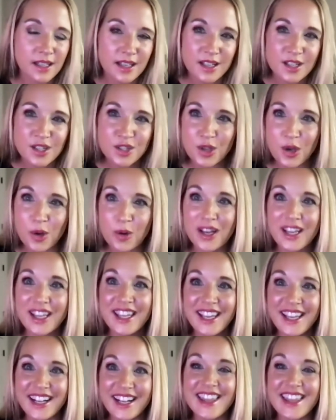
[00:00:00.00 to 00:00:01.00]
So okay.
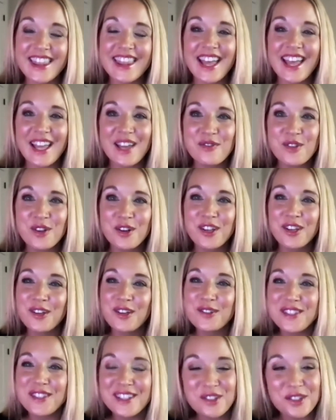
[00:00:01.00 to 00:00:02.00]
Again, if you're
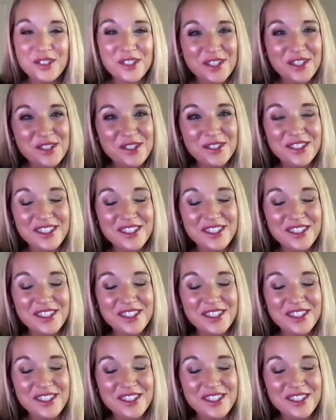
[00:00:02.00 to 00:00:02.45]
using traditional